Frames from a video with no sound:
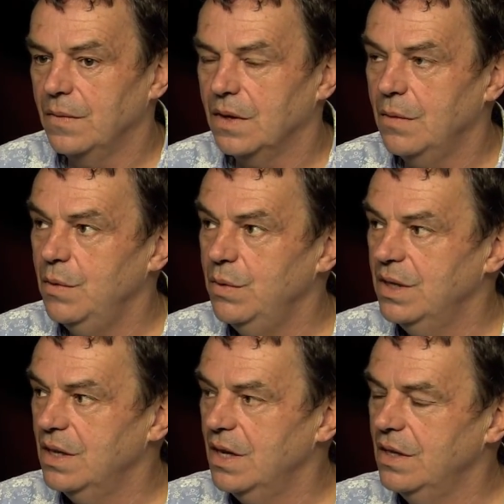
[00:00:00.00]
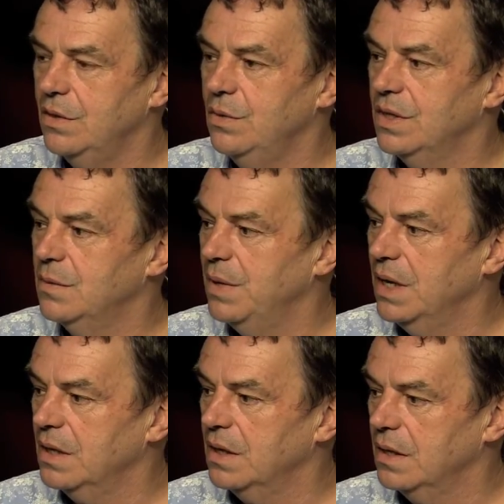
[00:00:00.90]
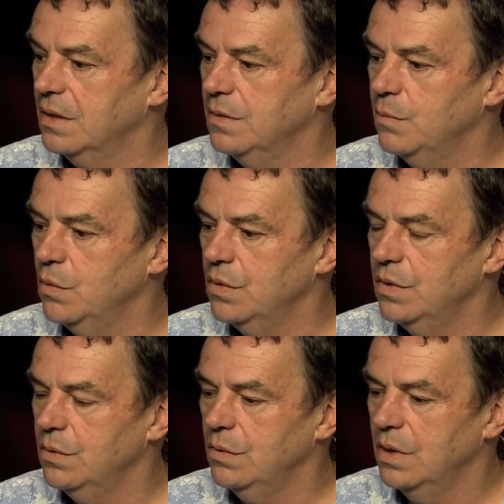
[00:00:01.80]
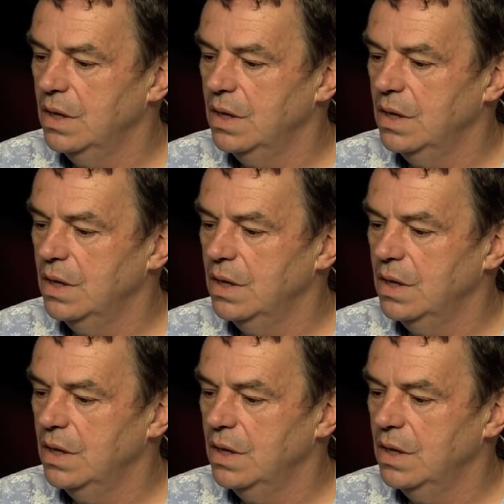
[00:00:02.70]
I mean, we kind of do suspect that there's more to